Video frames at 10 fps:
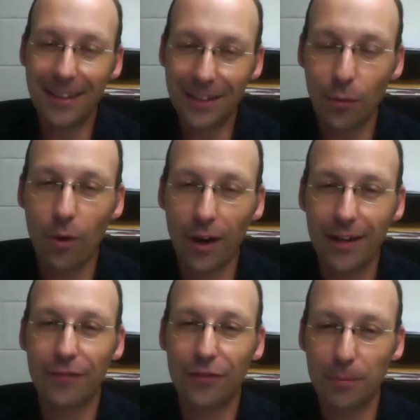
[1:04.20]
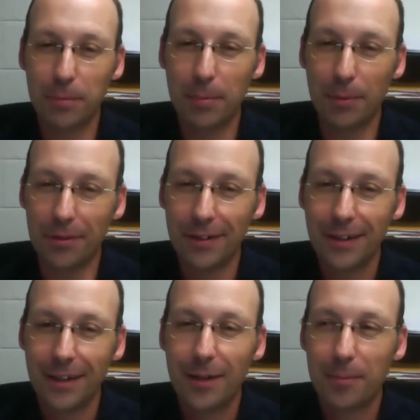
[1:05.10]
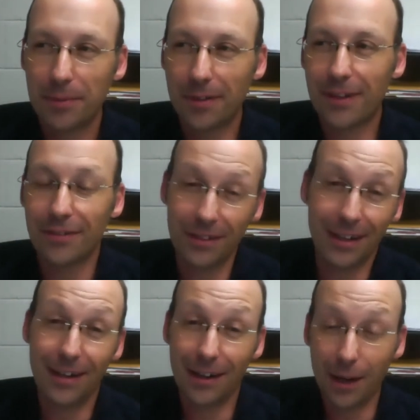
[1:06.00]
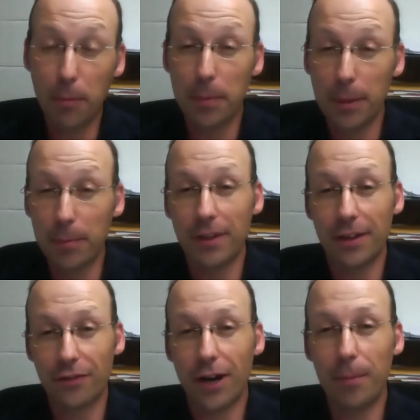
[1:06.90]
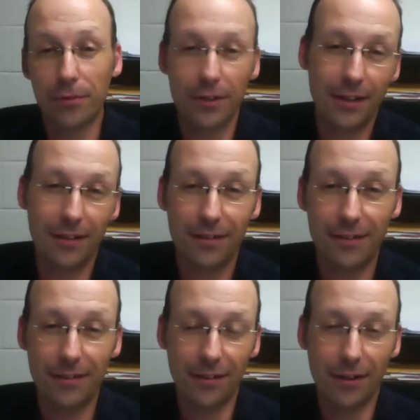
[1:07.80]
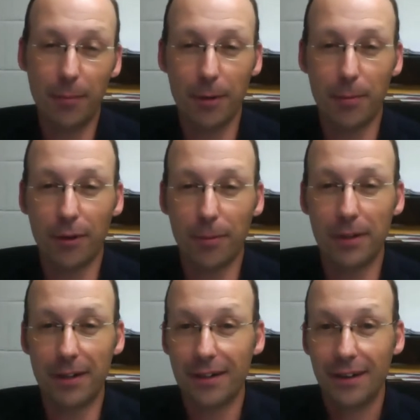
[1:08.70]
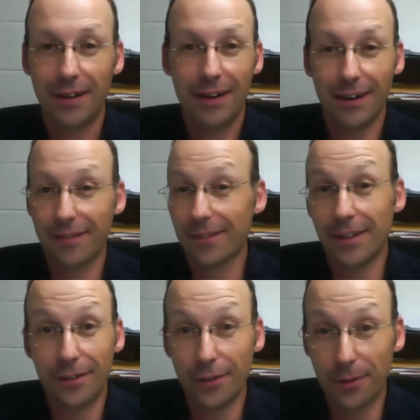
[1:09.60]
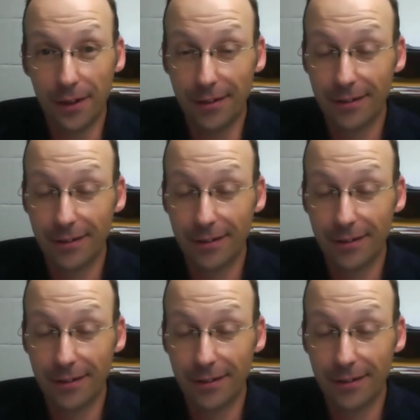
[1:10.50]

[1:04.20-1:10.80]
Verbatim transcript: you're one of two people, because there's like a couple people that dropped or don't come anymore, but I don't really know who you are.